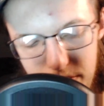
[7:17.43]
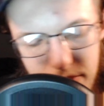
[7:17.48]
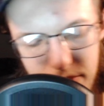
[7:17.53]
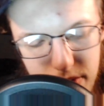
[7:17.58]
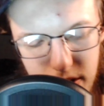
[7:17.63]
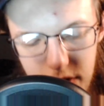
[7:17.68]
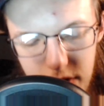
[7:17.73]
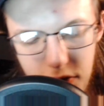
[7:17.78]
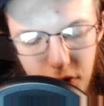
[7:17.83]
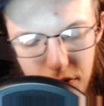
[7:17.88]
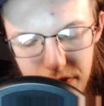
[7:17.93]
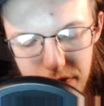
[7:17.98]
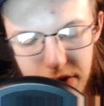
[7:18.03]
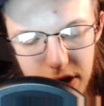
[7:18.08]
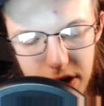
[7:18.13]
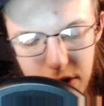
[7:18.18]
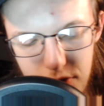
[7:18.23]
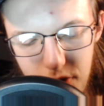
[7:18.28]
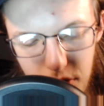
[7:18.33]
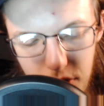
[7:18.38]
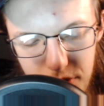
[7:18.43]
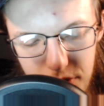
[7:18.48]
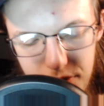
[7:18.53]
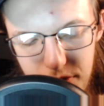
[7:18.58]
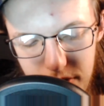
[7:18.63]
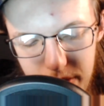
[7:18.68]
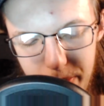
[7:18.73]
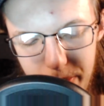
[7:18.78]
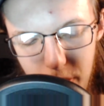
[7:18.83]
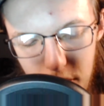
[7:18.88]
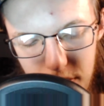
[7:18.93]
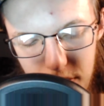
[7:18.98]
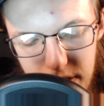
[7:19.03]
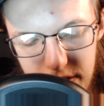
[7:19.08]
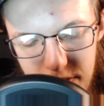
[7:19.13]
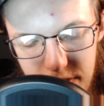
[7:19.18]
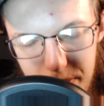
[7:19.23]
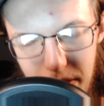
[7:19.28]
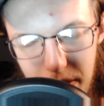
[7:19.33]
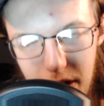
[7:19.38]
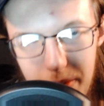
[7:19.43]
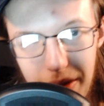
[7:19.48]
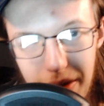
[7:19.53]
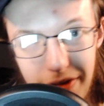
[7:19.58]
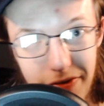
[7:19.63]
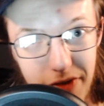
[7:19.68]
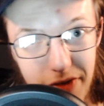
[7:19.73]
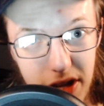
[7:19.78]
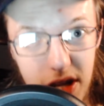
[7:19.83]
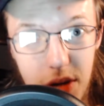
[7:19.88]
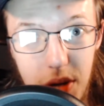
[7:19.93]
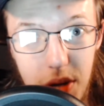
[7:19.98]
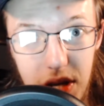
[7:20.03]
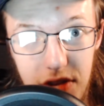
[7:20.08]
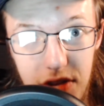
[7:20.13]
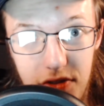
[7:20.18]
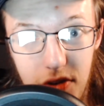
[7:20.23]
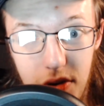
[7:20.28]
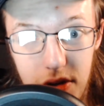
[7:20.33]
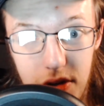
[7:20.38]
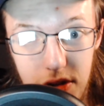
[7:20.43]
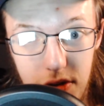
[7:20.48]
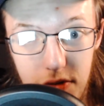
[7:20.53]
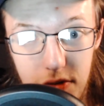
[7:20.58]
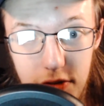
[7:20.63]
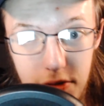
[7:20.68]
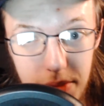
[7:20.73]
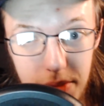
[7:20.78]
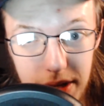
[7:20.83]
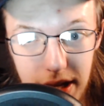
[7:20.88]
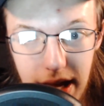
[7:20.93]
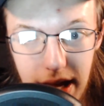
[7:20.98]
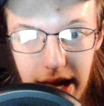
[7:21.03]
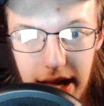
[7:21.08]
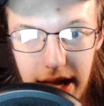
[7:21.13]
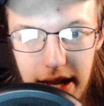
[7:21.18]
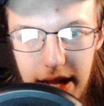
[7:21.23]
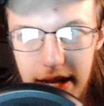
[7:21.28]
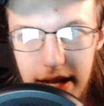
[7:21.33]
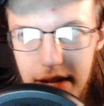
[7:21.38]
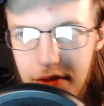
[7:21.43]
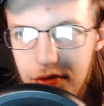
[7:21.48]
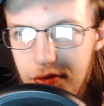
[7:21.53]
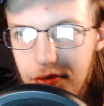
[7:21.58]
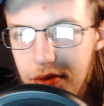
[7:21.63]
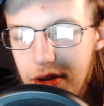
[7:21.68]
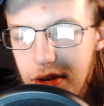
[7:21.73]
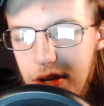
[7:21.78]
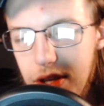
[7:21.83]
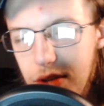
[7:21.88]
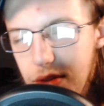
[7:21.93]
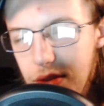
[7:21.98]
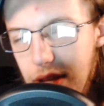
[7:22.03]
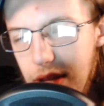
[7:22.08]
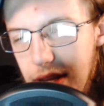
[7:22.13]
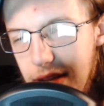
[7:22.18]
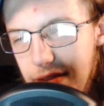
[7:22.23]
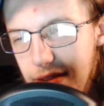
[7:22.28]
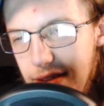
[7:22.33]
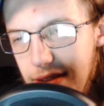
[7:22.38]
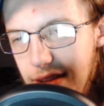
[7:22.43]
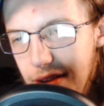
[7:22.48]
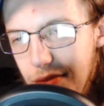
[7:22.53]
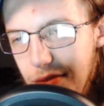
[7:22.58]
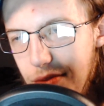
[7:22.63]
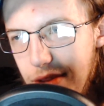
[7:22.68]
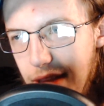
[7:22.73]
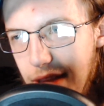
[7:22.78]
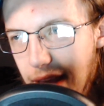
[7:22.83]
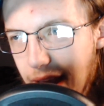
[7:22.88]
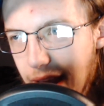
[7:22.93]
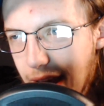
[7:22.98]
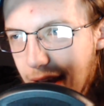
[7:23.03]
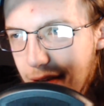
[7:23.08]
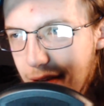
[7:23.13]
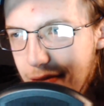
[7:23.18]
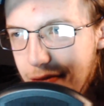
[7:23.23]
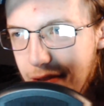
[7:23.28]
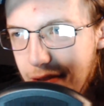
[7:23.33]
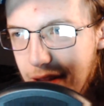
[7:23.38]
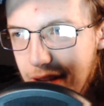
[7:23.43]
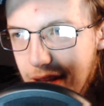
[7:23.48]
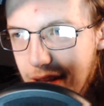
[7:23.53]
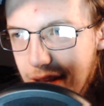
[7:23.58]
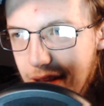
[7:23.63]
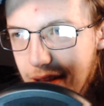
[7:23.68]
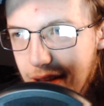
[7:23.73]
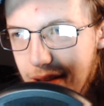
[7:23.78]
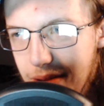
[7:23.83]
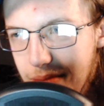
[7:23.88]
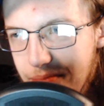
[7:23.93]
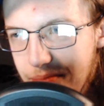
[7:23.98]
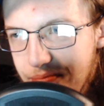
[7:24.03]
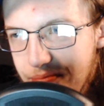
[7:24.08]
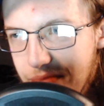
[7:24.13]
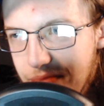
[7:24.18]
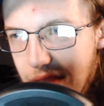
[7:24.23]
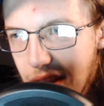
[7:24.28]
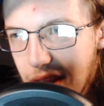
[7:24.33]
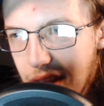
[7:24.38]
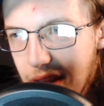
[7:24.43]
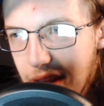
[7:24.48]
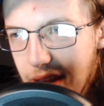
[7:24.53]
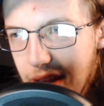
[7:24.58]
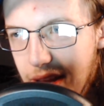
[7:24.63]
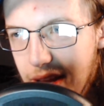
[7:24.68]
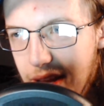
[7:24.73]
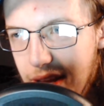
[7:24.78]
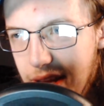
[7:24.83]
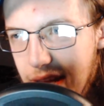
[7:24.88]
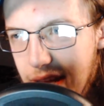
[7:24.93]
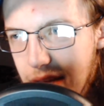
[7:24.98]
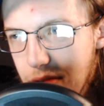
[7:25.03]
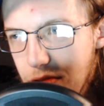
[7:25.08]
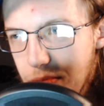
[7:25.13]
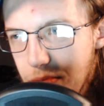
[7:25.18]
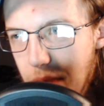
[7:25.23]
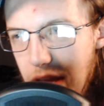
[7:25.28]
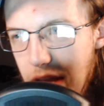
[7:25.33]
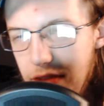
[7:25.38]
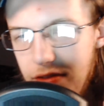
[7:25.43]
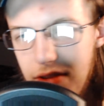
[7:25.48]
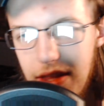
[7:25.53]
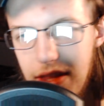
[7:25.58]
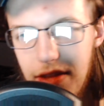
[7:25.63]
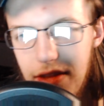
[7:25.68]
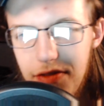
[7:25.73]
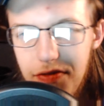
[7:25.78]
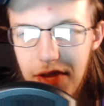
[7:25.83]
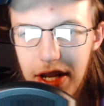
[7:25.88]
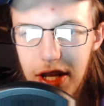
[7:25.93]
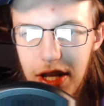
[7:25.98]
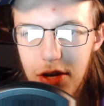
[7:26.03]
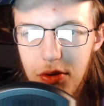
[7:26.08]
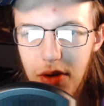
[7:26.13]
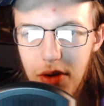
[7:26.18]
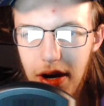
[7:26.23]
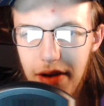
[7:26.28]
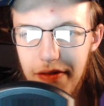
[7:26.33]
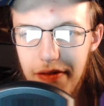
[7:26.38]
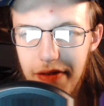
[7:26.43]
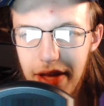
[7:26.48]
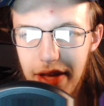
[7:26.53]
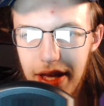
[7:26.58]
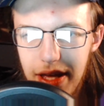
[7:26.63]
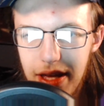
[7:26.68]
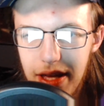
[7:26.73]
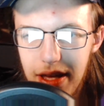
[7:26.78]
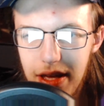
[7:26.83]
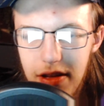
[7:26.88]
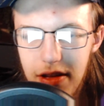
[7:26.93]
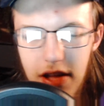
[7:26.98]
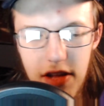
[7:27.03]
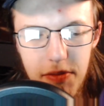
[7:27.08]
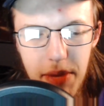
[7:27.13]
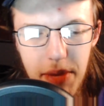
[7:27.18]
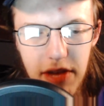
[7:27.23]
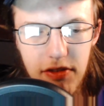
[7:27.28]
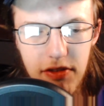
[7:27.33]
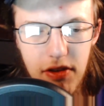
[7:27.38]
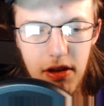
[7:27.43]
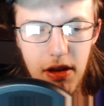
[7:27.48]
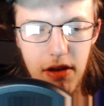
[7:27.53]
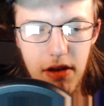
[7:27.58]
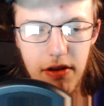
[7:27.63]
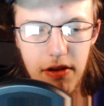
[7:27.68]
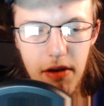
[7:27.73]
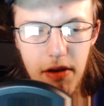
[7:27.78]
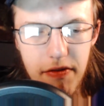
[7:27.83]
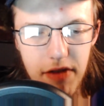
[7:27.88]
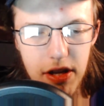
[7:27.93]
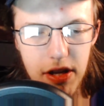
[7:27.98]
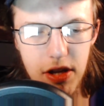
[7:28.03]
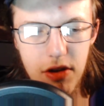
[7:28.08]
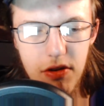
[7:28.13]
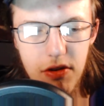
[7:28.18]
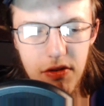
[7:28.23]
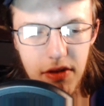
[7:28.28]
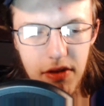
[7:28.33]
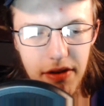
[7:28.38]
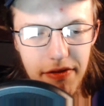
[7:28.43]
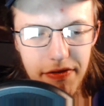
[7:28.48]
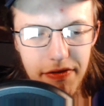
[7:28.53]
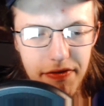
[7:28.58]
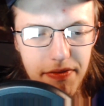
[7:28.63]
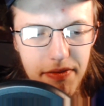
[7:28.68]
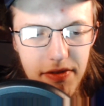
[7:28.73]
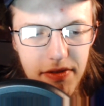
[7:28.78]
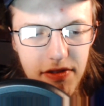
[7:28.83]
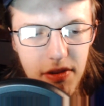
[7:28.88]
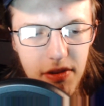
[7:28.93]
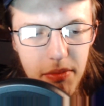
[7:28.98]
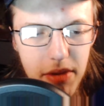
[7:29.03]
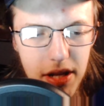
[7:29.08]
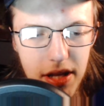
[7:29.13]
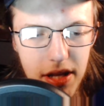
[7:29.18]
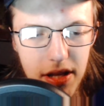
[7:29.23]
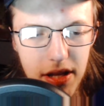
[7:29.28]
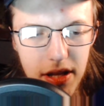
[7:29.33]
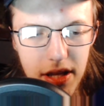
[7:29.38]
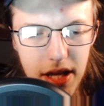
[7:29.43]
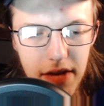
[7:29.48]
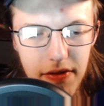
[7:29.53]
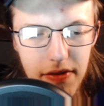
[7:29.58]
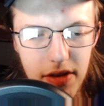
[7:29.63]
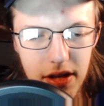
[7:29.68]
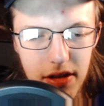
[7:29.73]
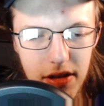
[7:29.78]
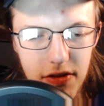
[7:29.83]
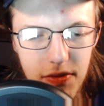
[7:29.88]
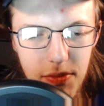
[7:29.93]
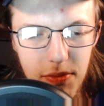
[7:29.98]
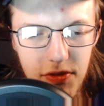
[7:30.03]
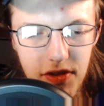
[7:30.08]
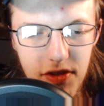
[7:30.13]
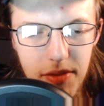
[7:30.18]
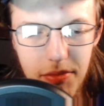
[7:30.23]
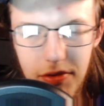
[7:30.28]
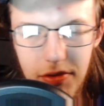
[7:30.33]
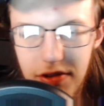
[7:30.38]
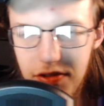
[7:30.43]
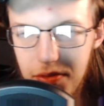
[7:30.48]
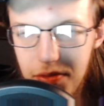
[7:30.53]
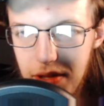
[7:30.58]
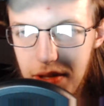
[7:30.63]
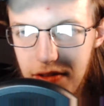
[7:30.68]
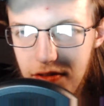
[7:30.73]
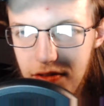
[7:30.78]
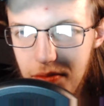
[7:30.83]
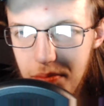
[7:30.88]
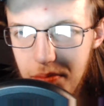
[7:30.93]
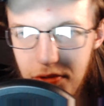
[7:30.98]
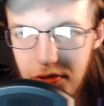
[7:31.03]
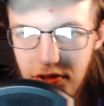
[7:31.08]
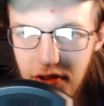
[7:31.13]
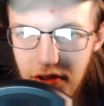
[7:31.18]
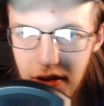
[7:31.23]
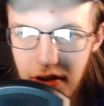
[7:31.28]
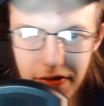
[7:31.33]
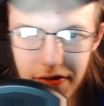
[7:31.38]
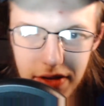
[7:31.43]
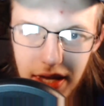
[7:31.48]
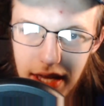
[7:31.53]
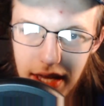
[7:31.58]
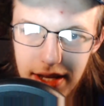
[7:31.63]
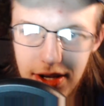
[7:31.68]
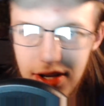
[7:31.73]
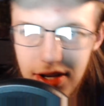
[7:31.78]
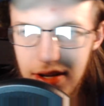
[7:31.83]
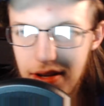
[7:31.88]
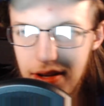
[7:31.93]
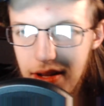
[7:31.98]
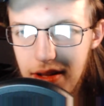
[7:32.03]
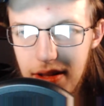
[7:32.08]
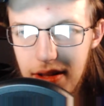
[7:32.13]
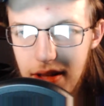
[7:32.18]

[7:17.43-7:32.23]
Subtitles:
whole video is also partly inspired by a video I saw on YouTube, and it was really unique because it didn't really have any. It was basically this video of it's basically a video of somebody giving some symbolism and some personification